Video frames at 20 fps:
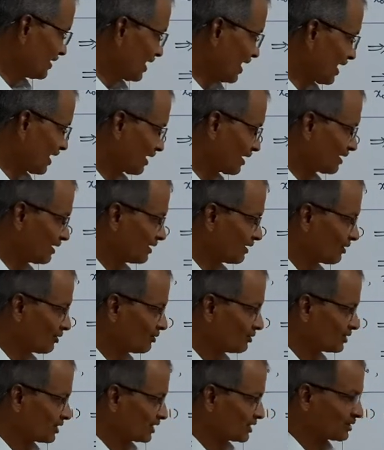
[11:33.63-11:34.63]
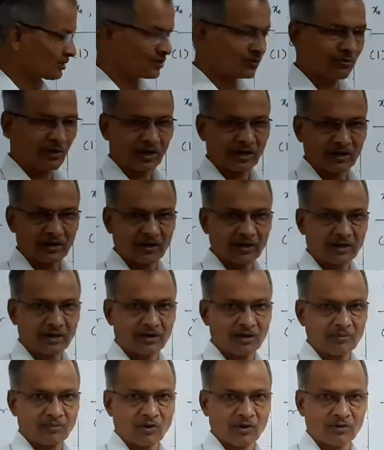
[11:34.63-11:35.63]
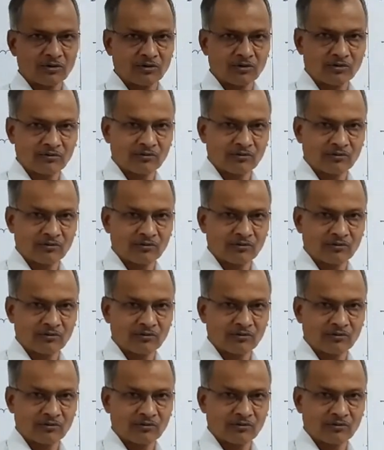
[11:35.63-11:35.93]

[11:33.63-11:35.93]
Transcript: directly reduces to 1 under modulo